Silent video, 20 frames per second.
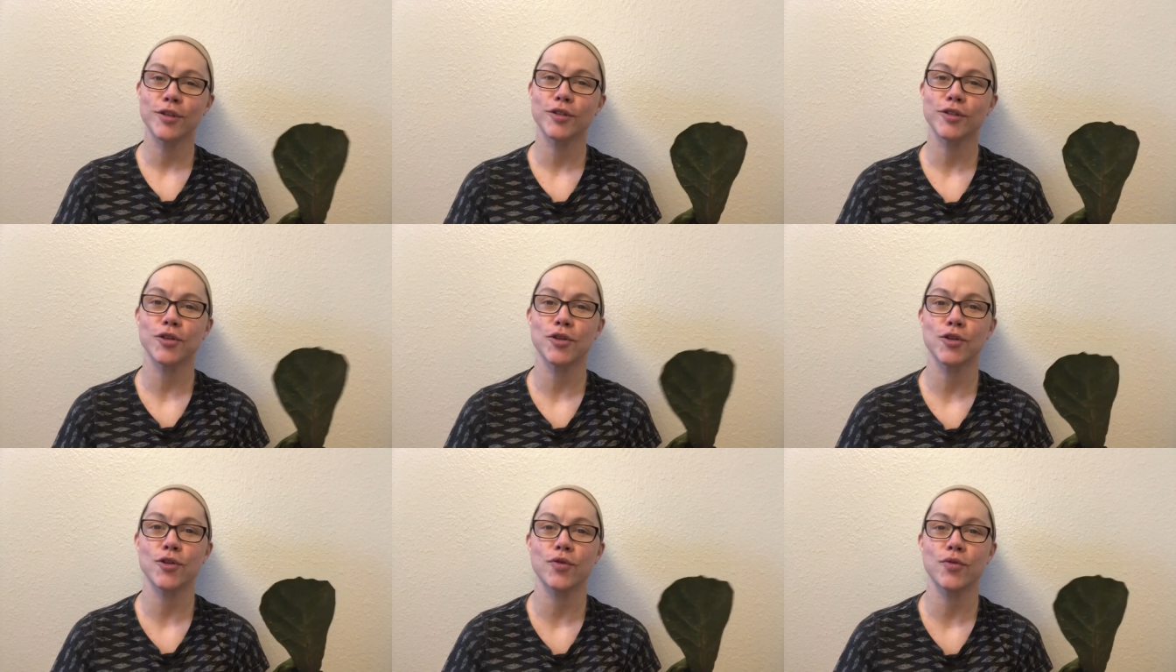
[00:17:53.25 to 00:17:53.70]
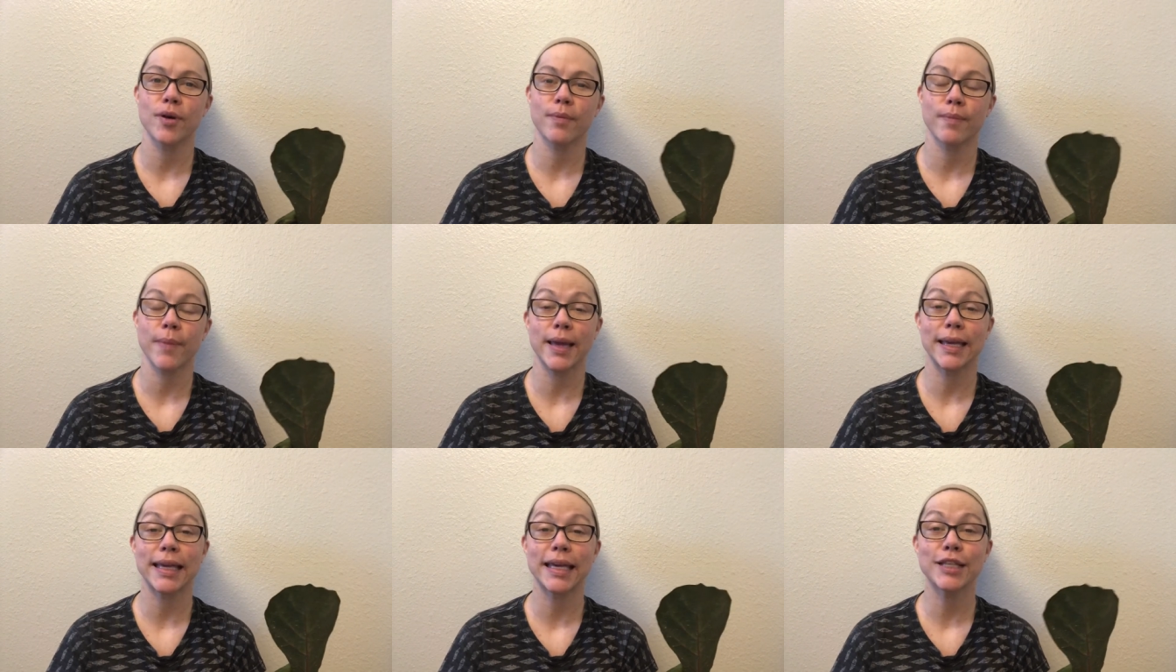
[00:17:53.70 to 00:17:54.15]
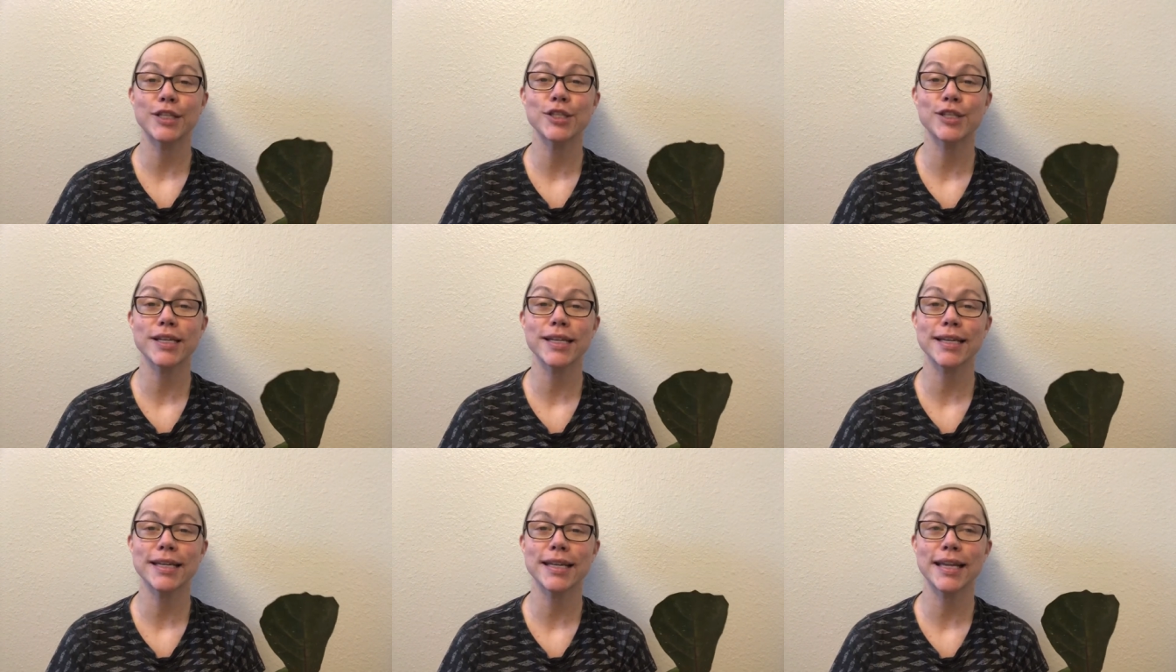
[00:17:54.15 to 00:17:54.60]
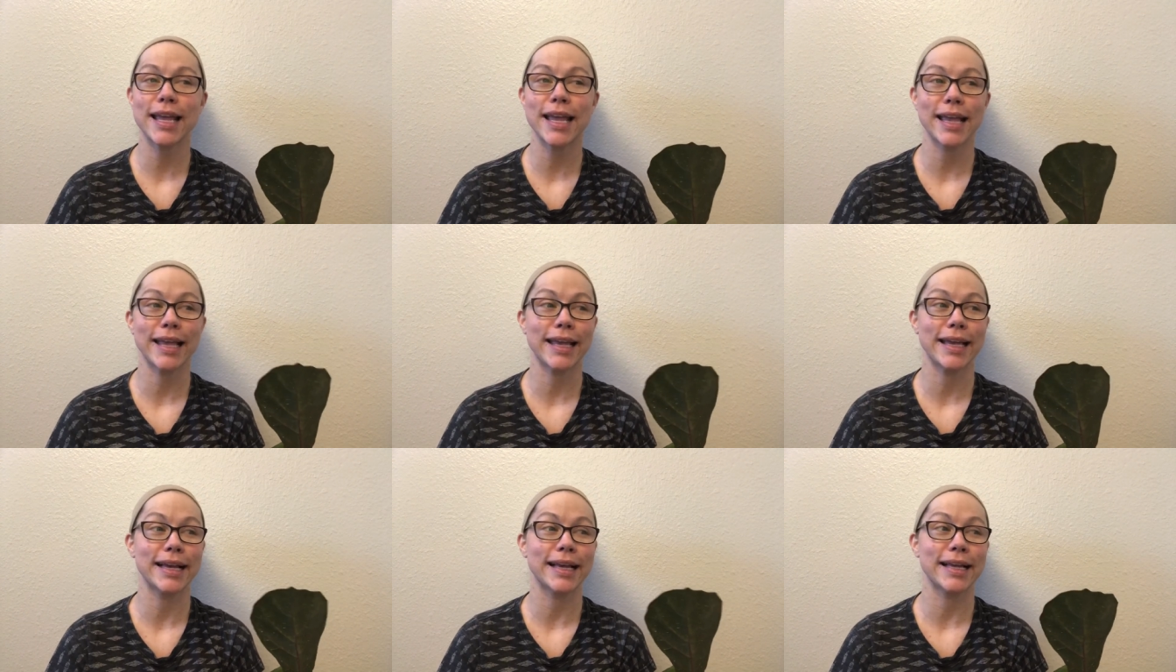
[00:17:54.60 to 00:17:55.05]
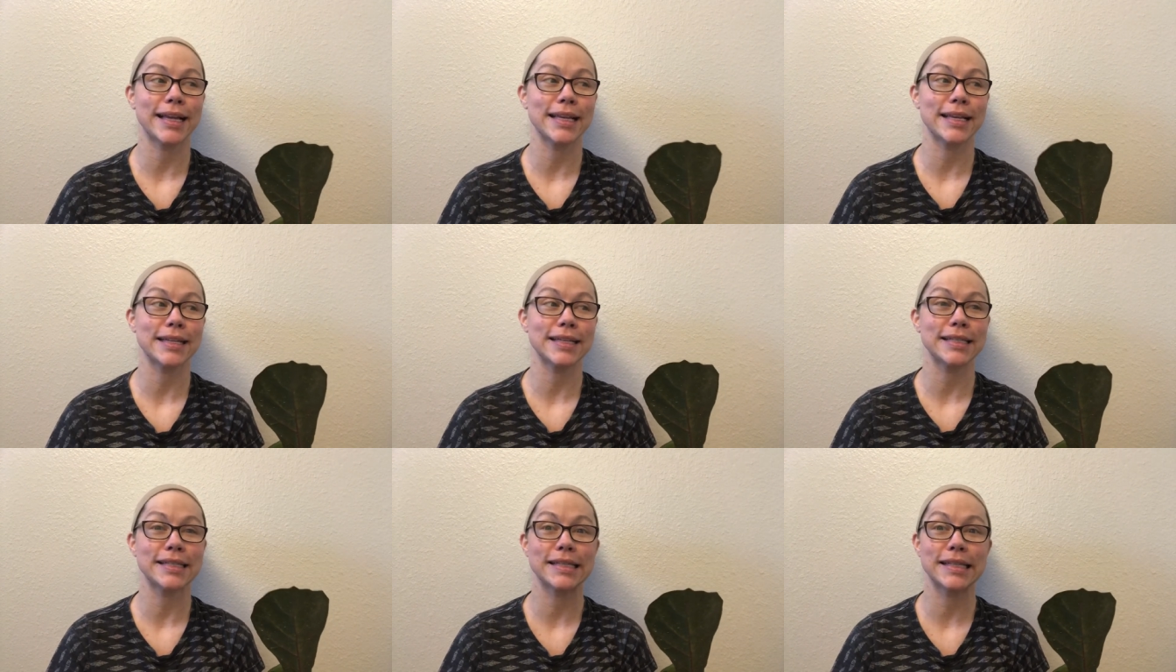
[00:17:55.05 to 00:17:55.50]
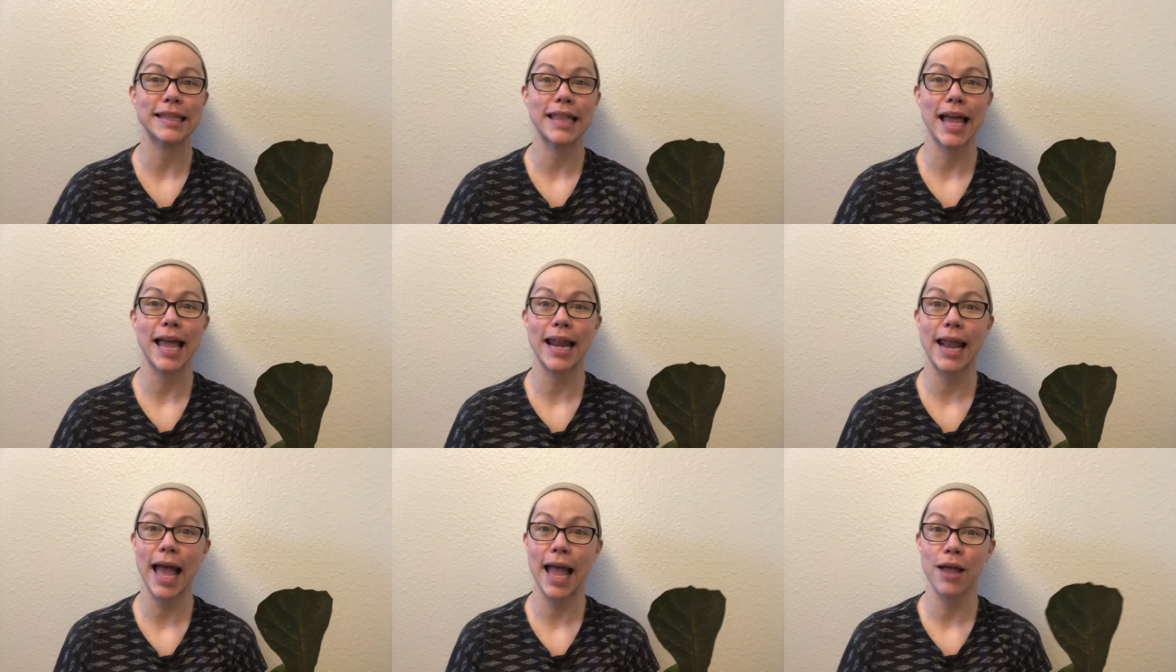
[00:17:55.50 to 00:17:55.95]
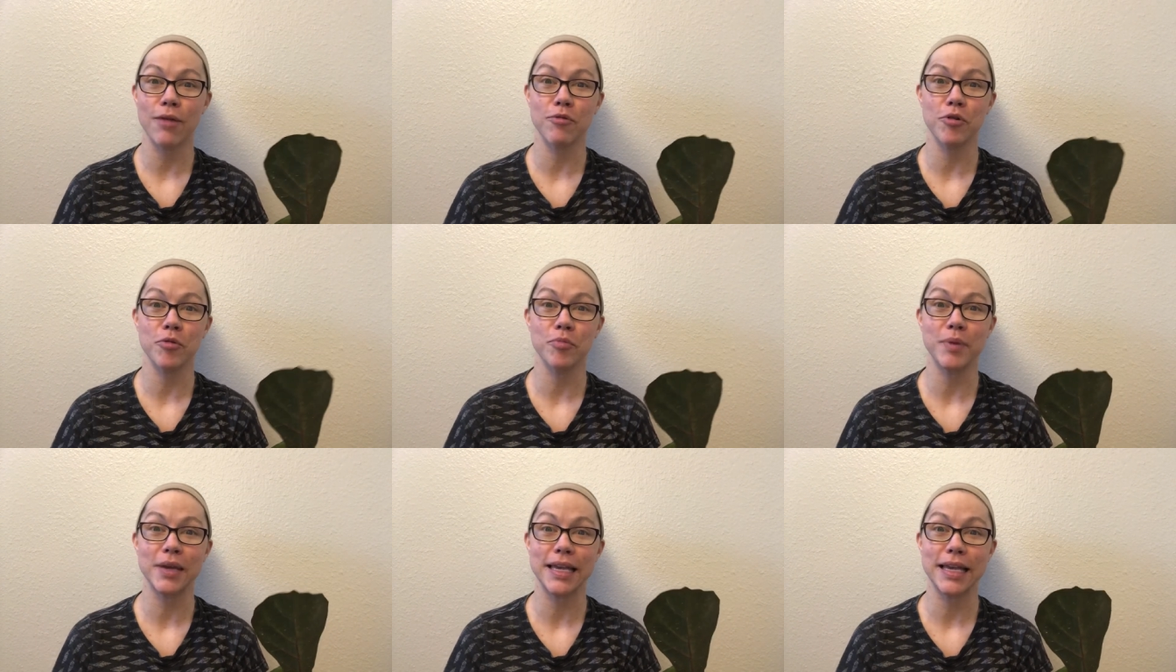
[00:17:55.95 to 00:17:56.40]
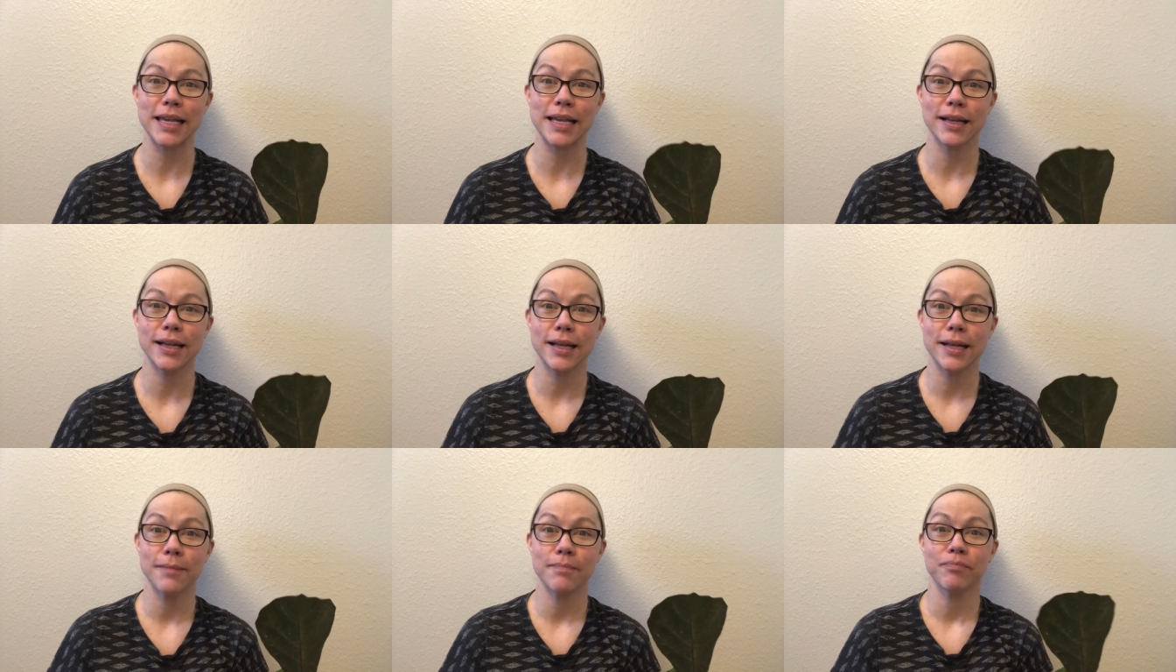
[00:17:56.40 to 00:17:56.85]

to my kitchen and then I will be